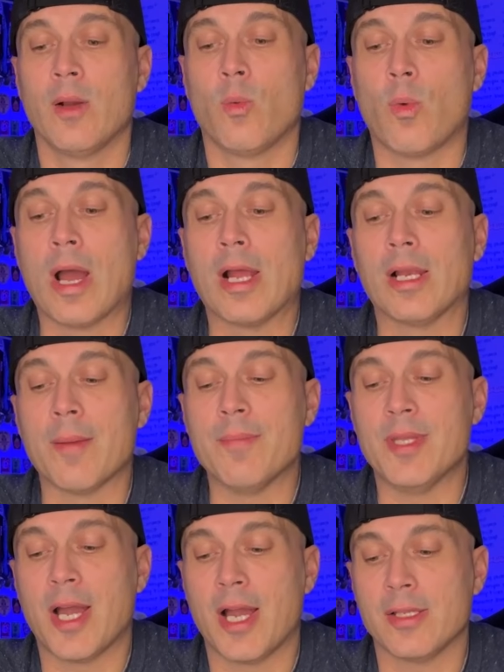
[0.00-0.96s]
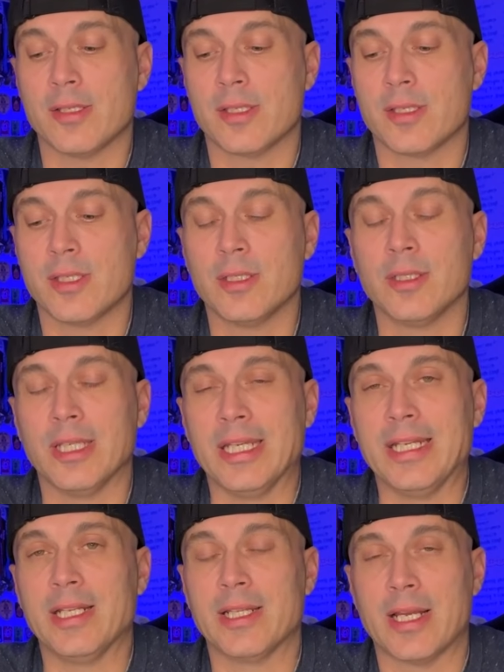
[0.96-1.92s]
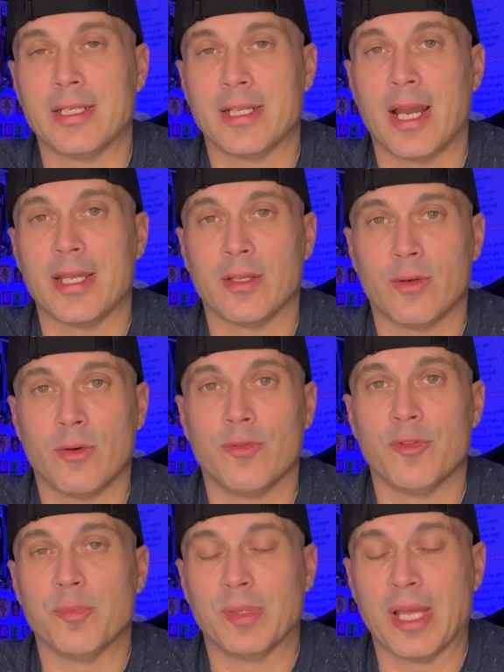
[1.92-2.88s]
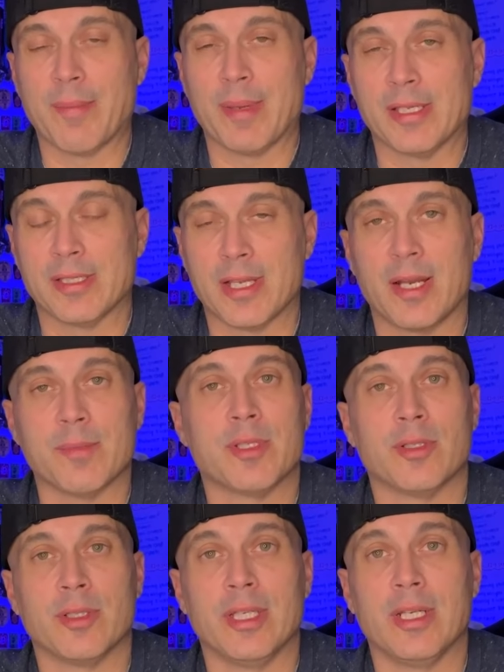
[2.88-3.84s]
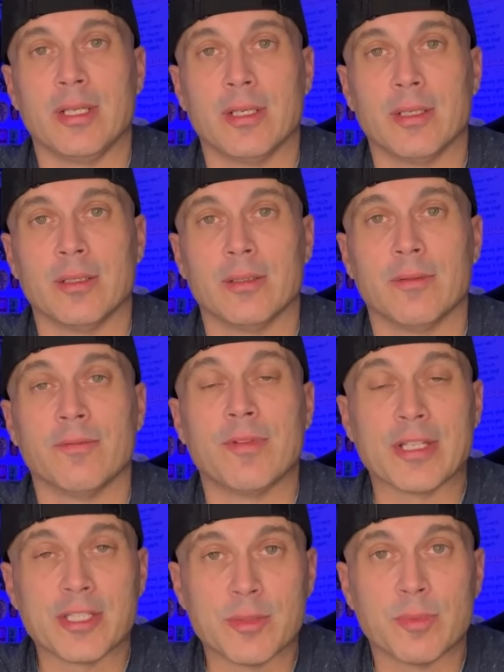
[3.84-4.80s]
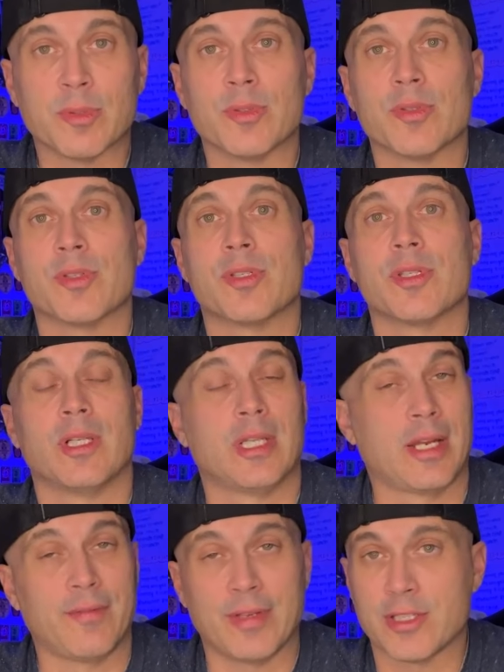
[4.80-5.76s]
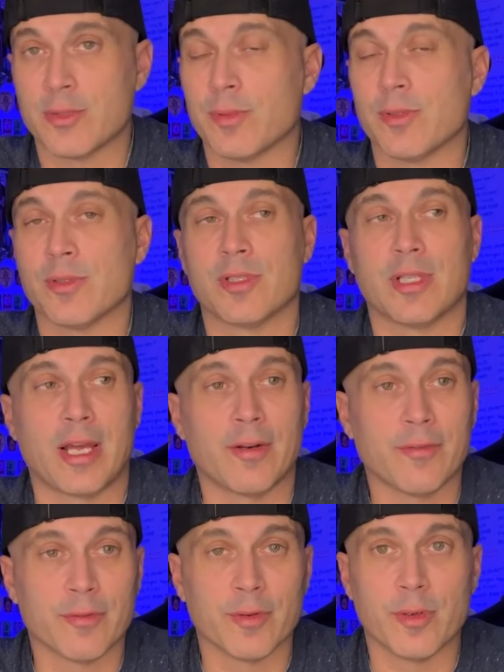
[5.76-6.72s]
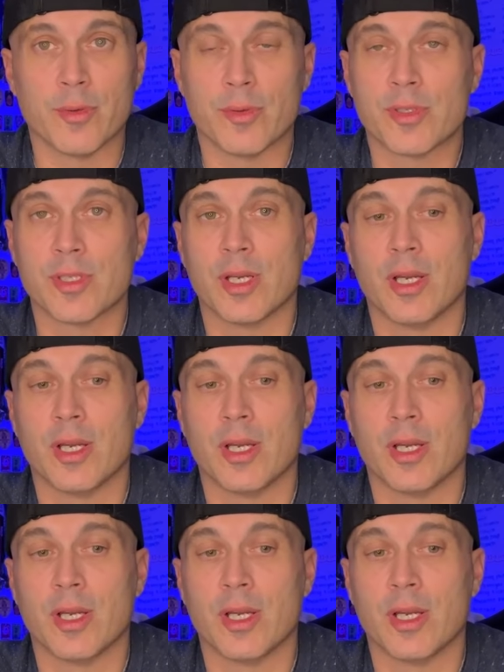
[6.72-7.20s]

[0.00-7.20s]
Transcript: While I'm not still eating that diet, the whole food plant-based diet, I'm still eating vegetables, a lot of vegetables, a lot of fruits.